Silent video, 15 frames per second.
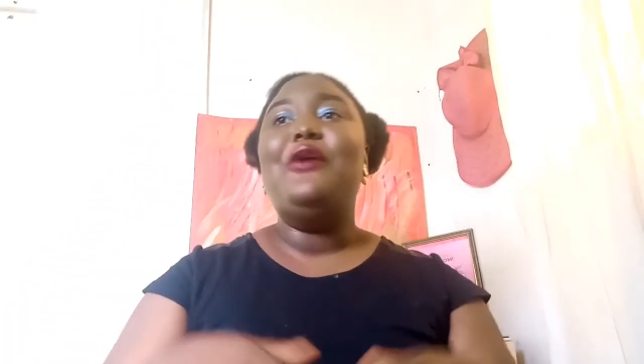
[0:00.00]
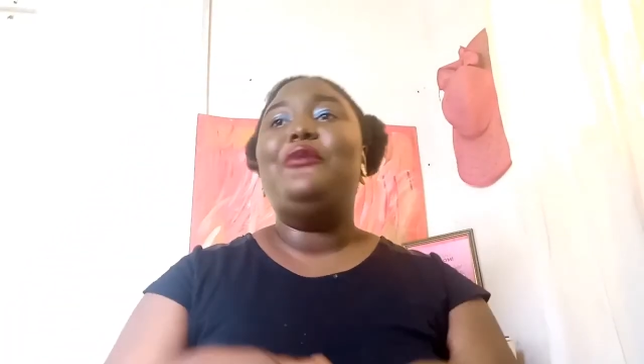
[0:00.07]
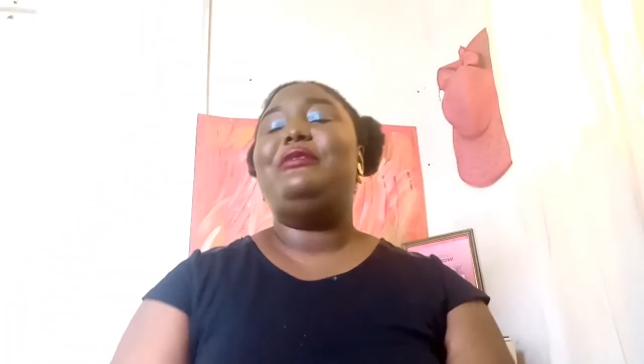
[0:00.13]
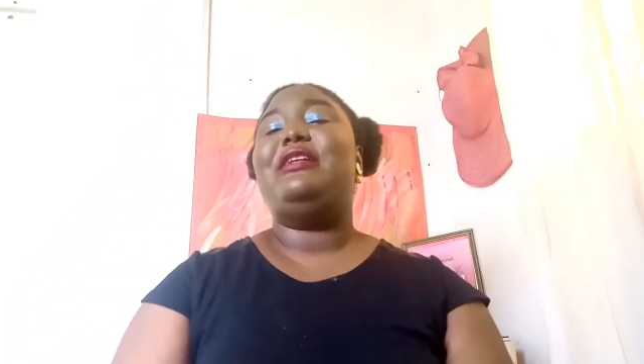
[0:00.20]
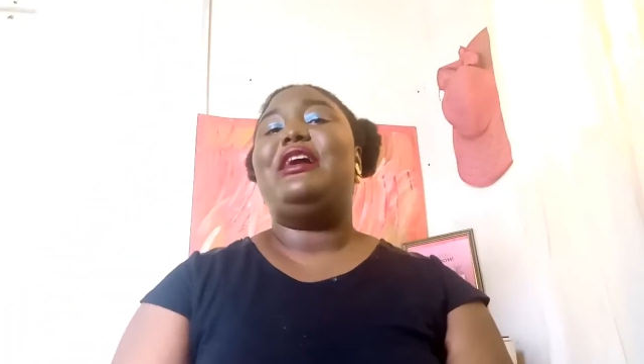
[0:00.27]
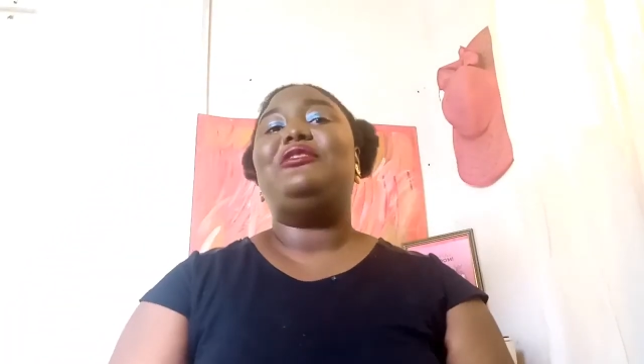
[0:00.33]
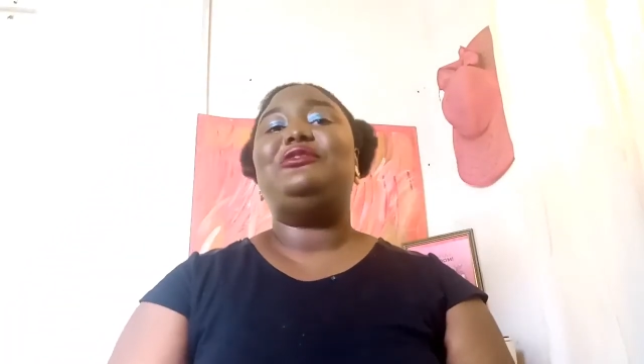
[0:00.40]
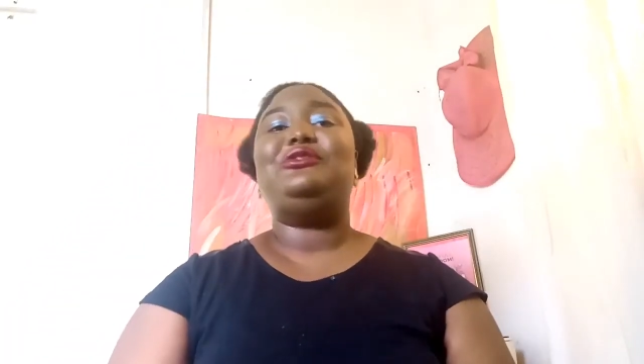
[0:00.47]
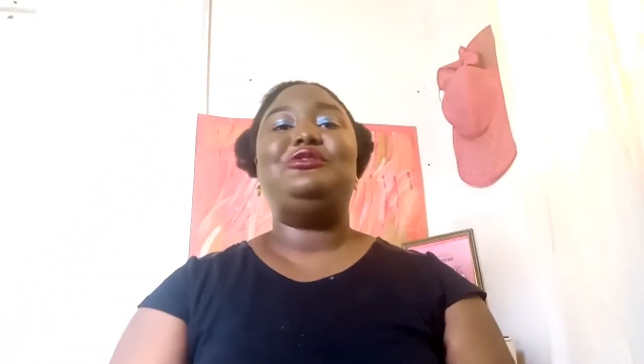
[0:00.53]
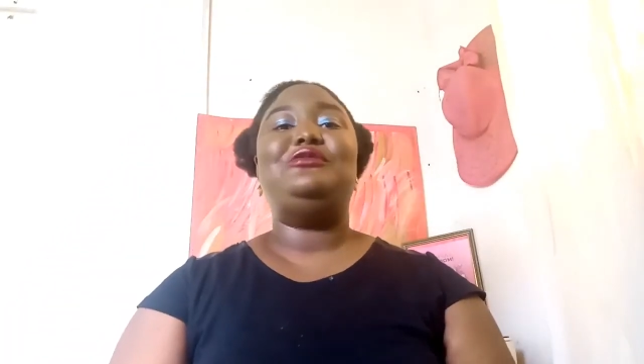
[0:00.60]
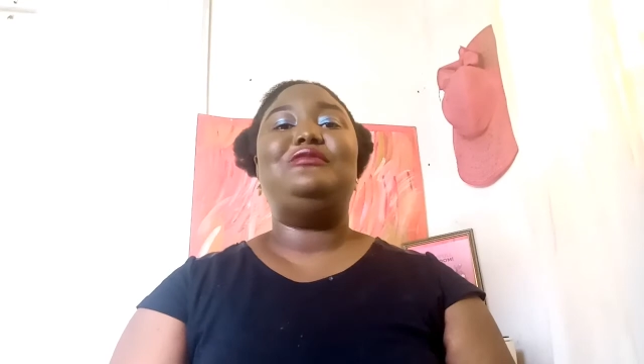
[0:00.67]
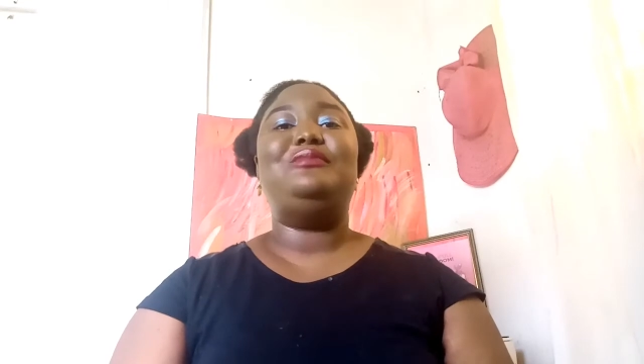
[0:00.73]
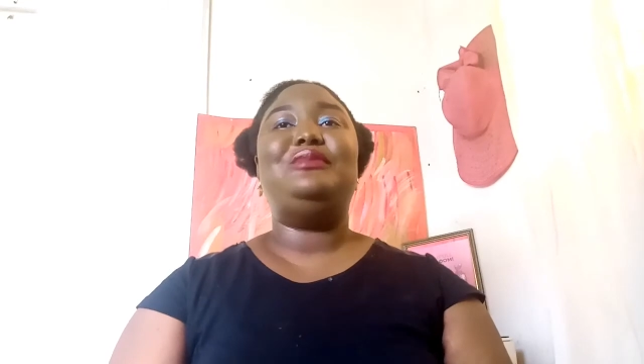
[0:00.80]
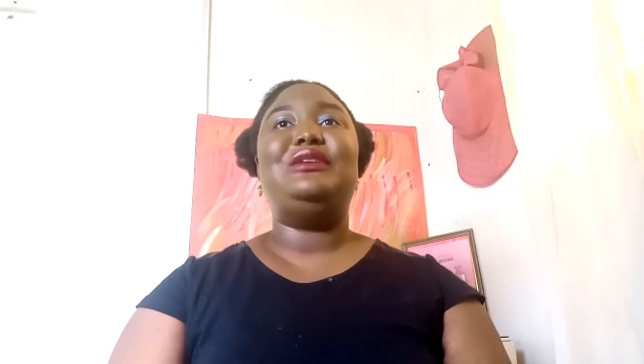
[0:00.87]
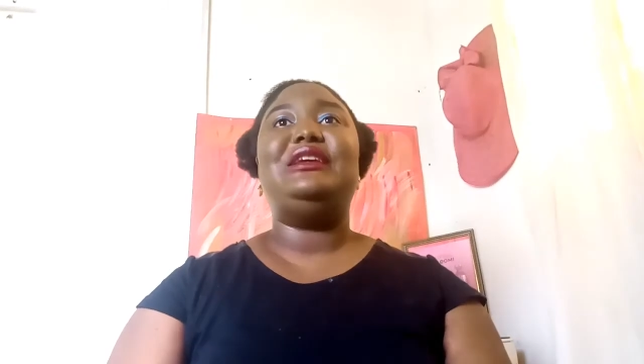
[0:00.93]
without
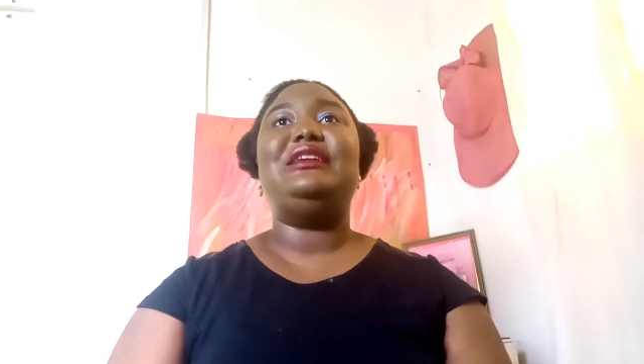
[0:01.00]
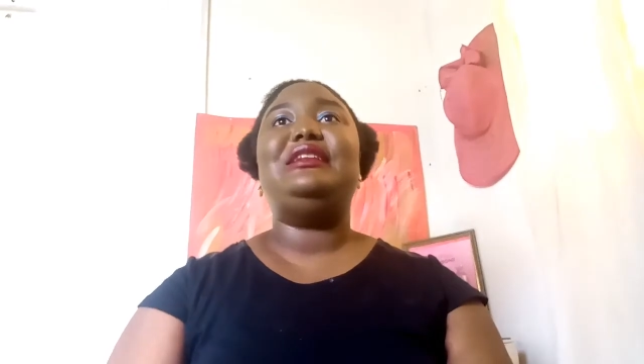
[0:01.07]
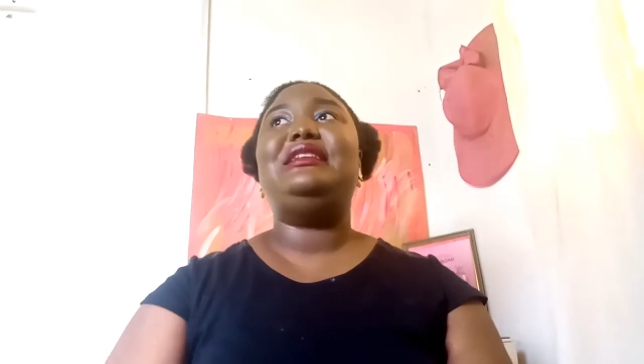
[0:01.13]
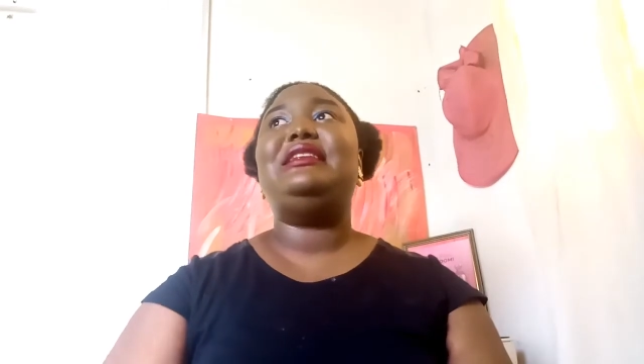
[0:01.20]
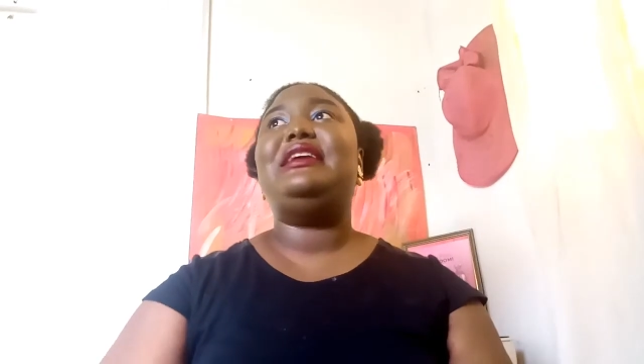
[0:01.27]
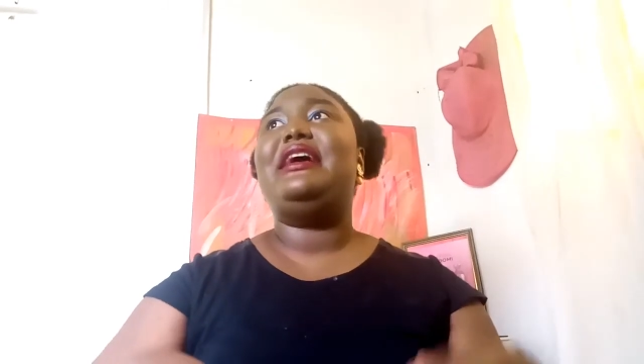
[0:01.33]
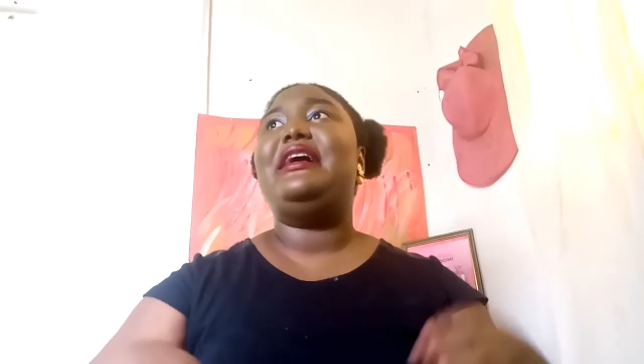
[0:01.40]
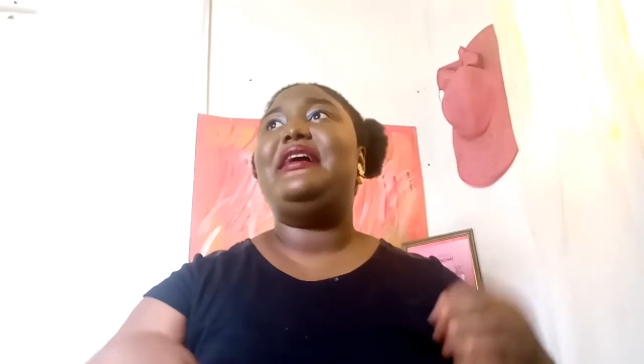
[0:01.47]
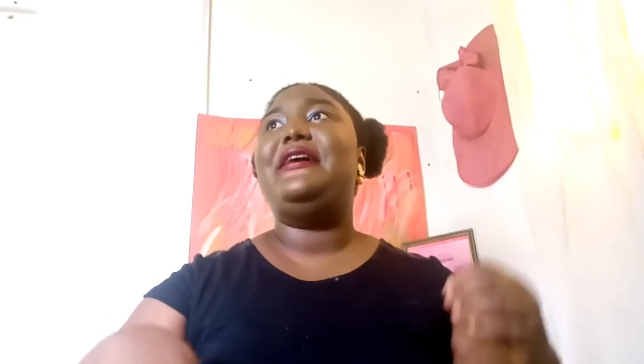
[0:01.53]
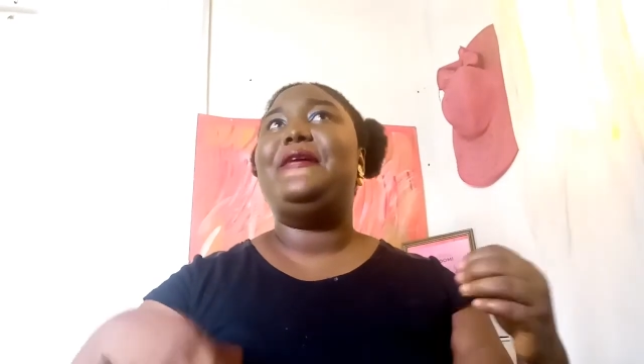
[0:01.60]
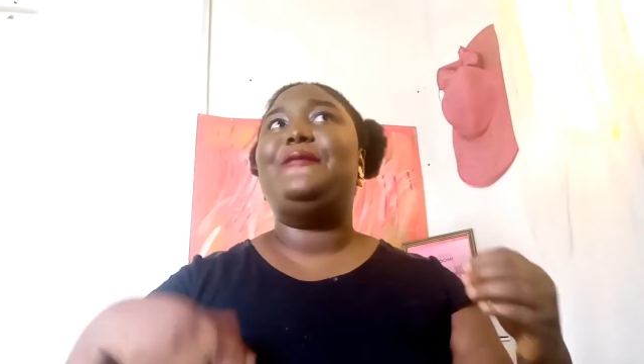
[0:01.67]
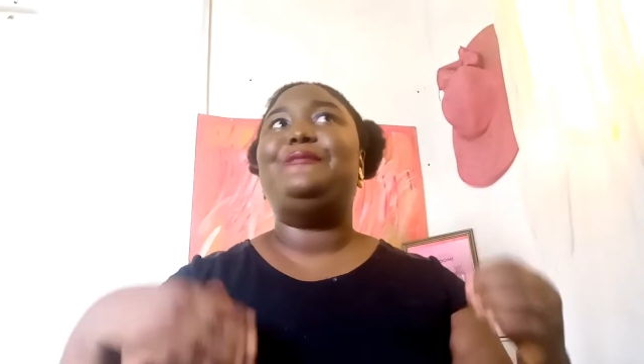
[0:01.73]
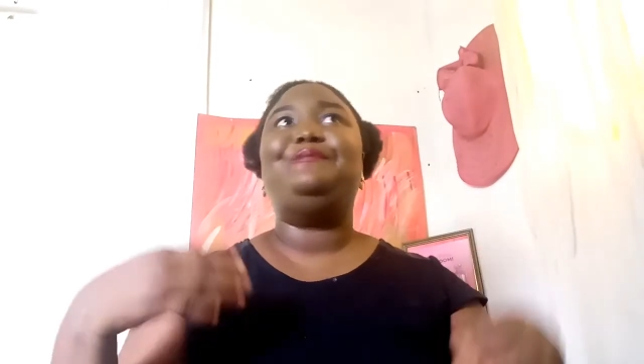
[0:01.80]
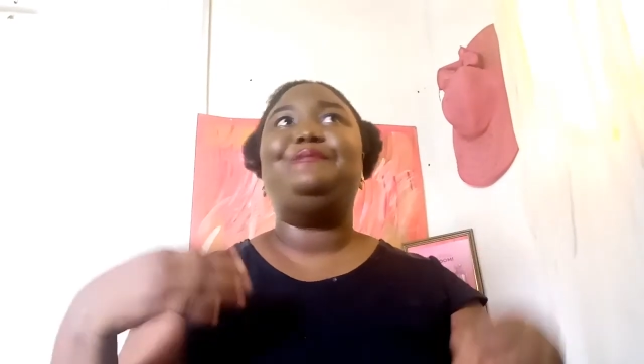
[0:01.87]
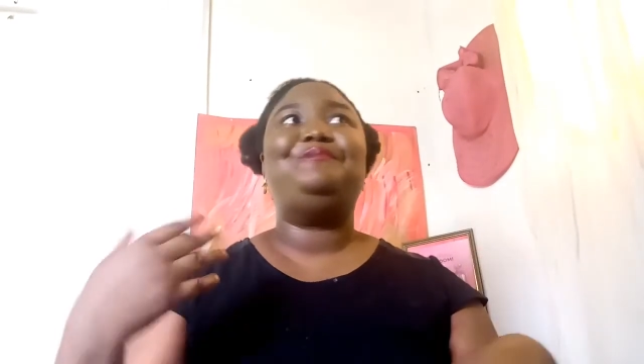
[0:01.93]
you being
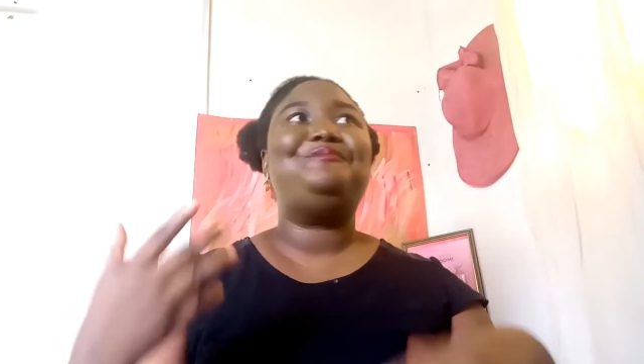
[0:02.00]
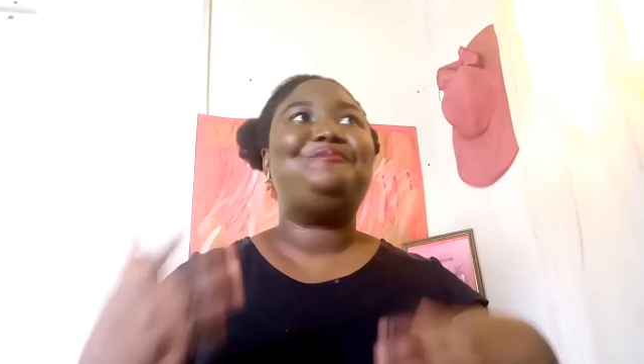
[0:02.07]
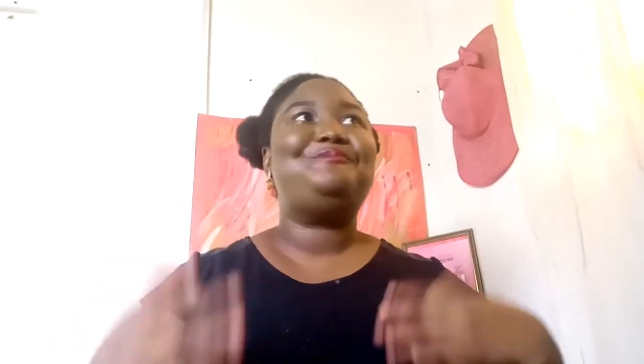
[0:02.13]
um,